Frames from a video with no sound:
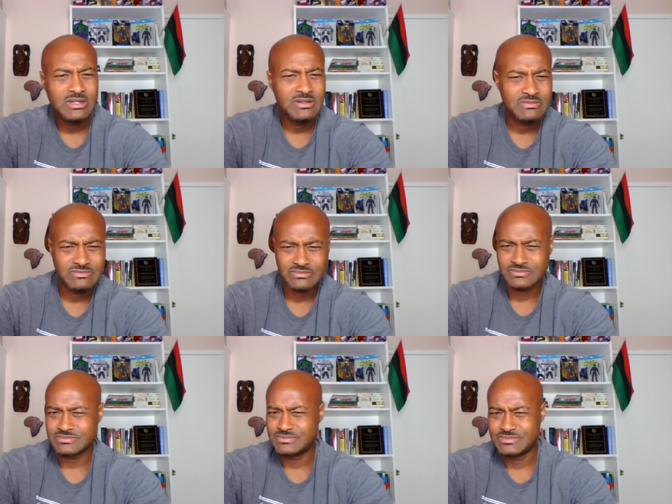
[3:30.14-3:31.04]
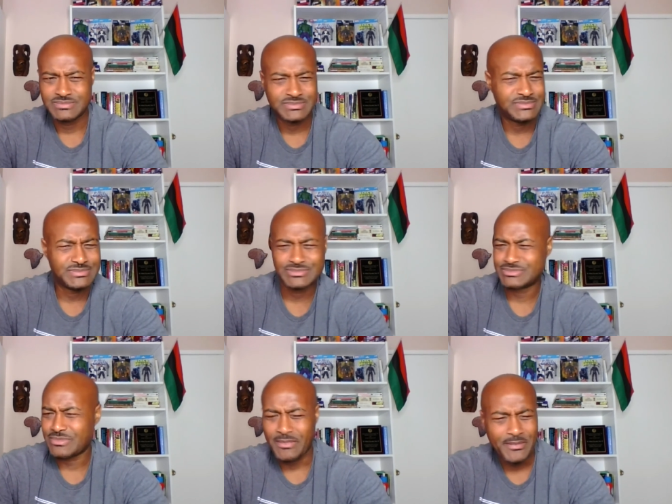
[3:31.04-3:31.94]
G-Packs. Who said it's all
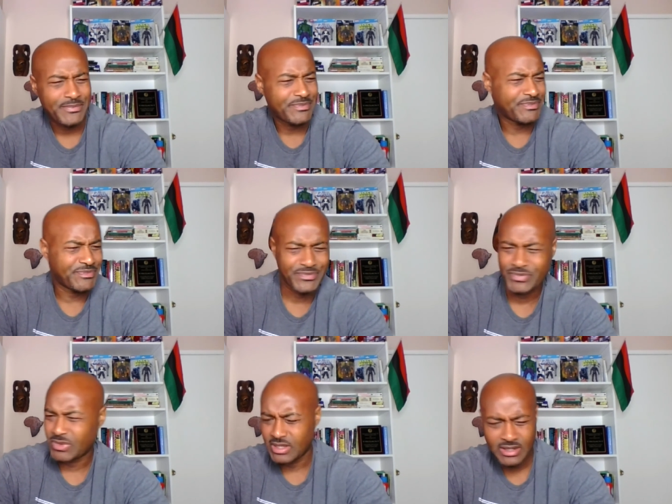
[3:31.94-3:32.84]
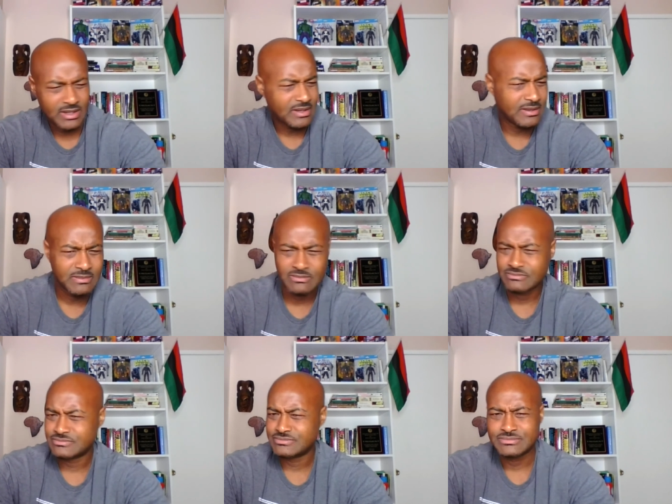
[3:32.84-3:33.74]
Brooklyn? From B K to A
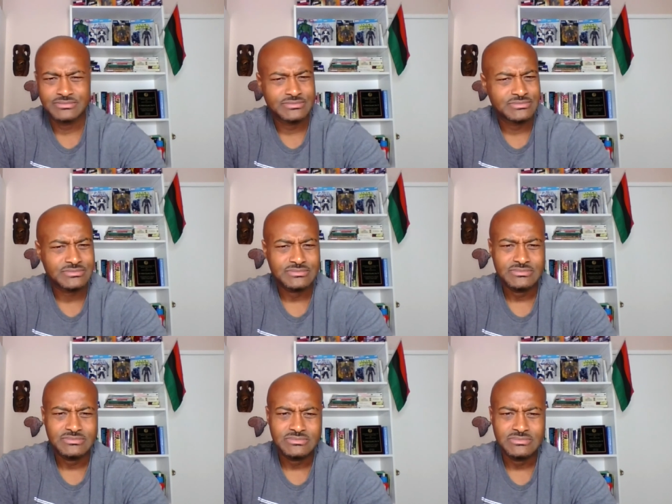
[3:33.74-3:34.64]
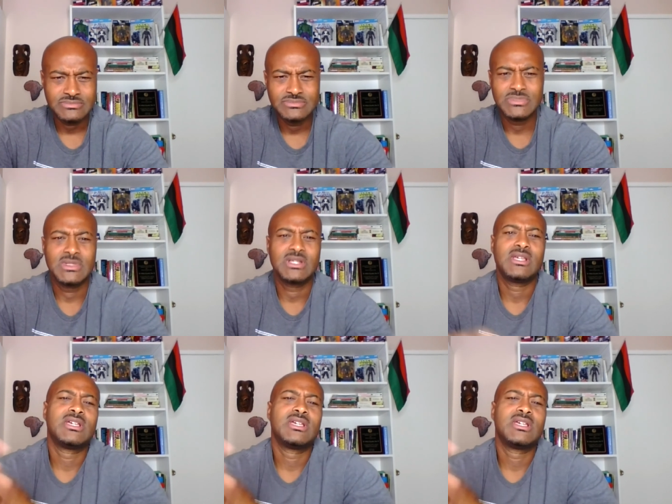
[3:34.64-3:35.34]
Z, my ghetto boys push it. I'm gay.